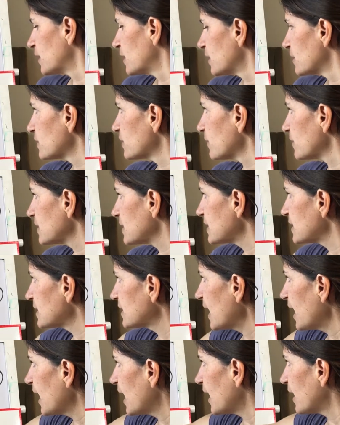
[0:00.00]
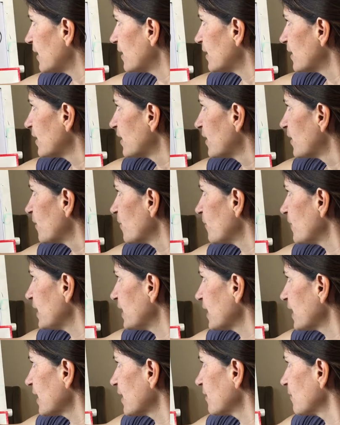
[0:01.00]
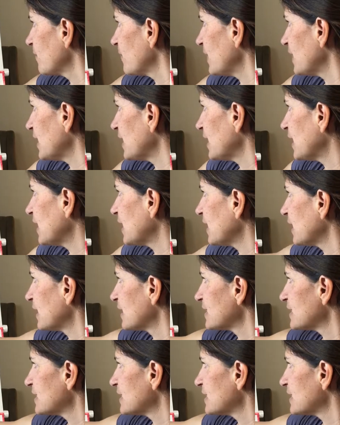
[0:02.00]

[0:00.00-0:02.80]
So instead, we can be